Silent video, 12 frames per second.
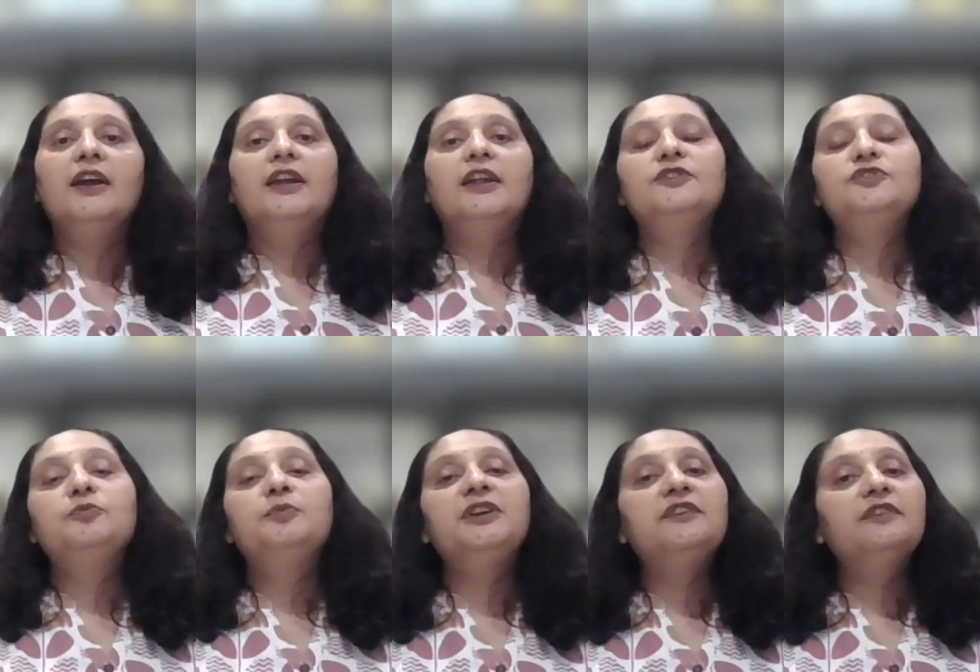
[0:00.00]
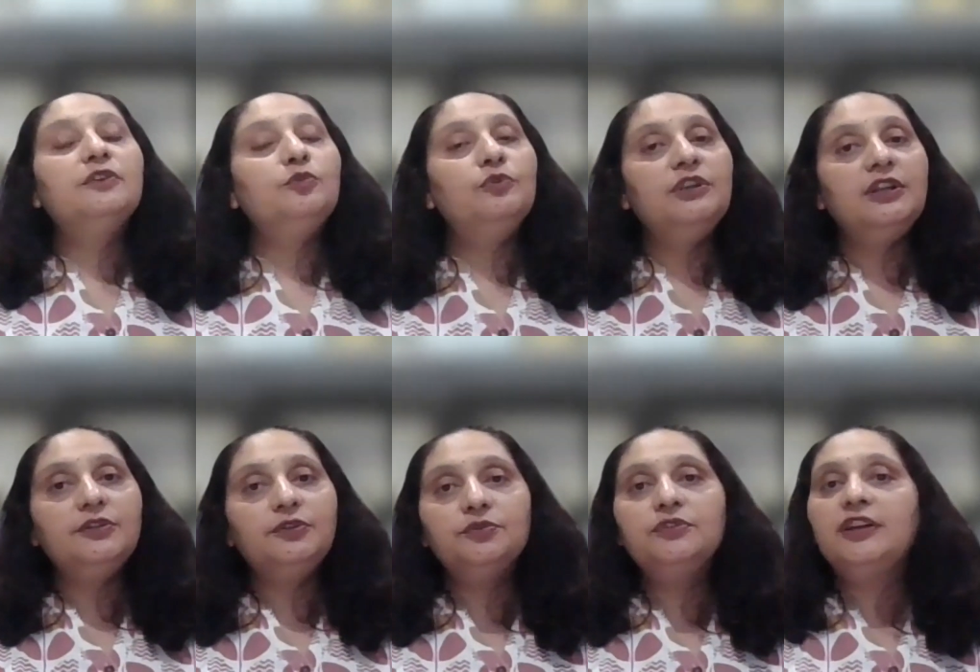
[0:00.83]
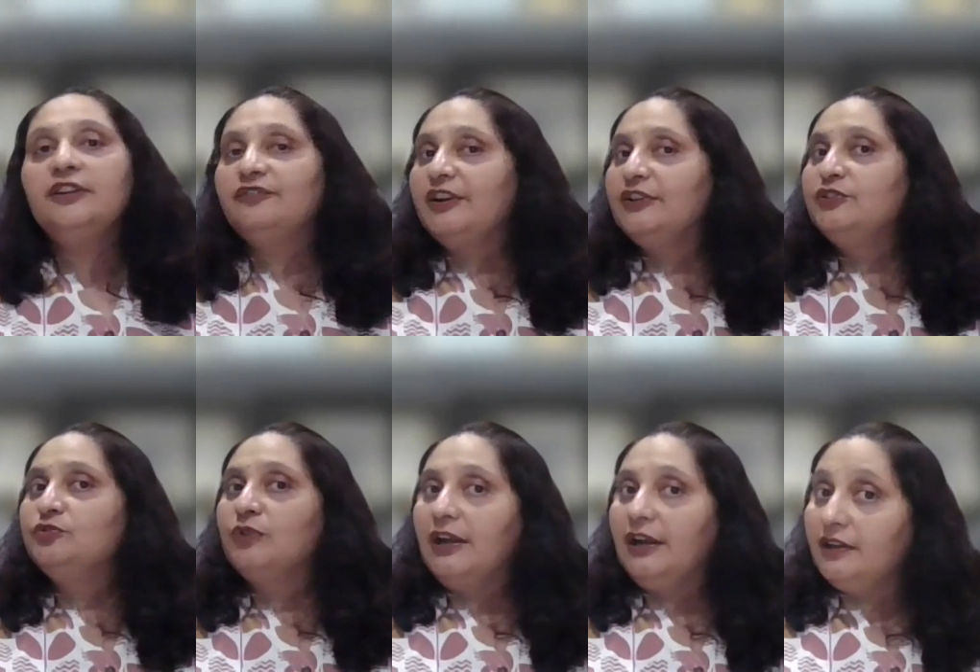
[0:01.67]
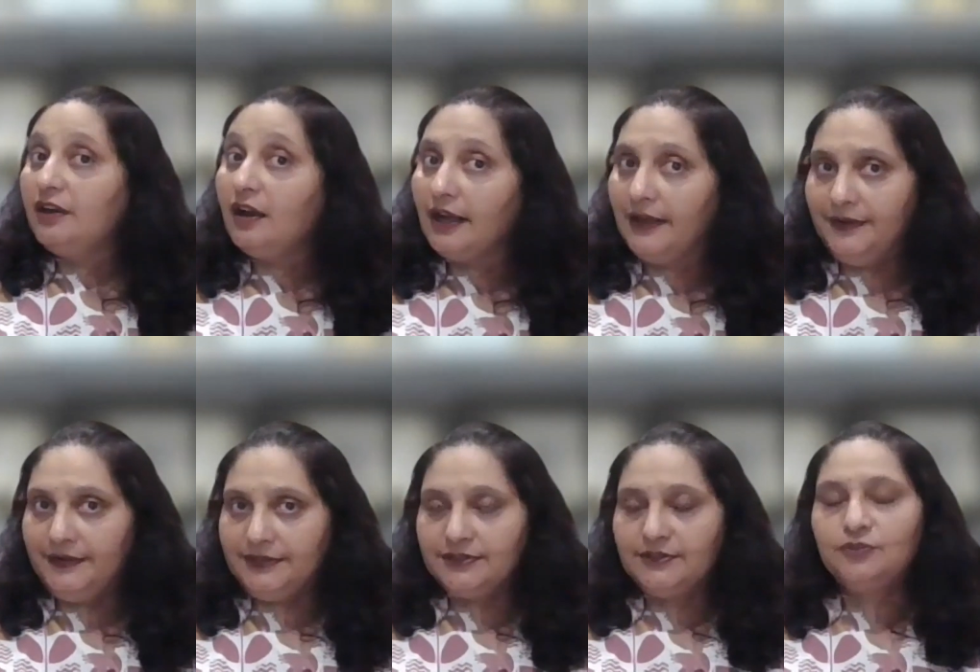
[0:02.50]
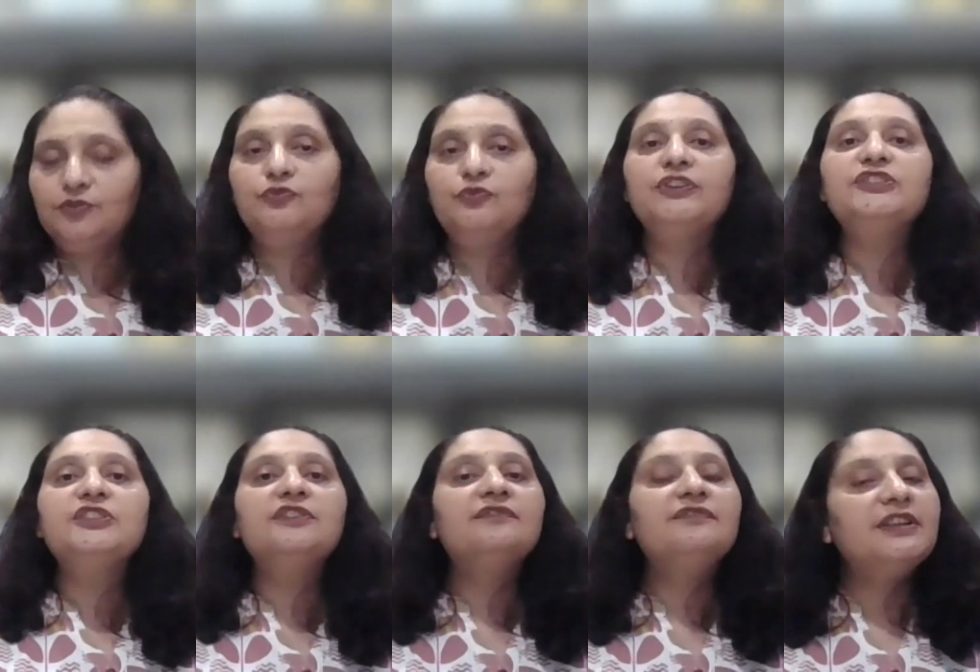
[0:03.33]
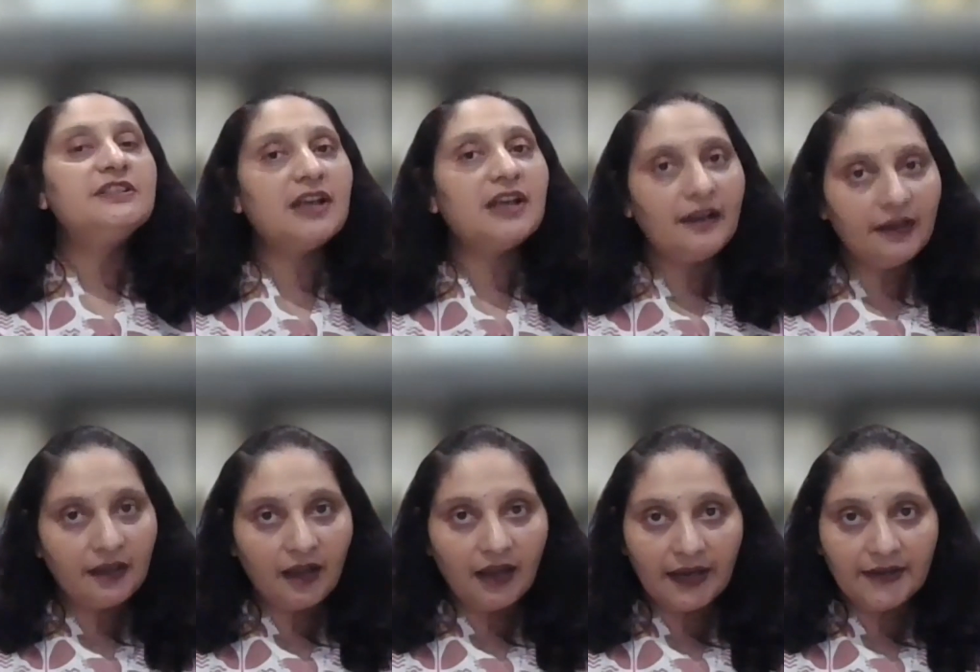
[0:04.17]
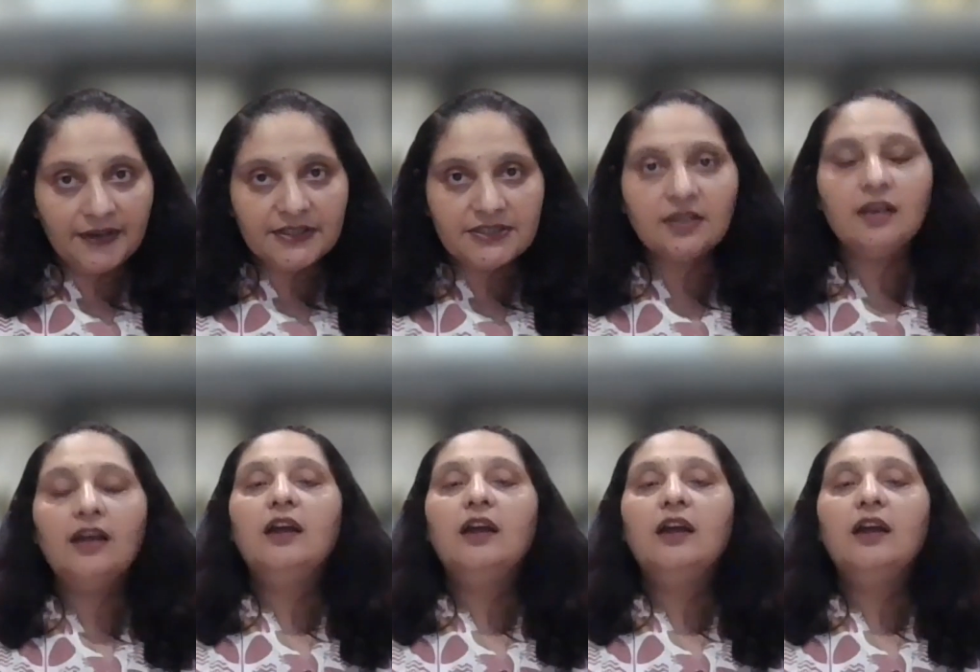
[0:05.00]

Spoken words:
It is to be given only to the infants who are at a high risk. So which infants are at a high risk?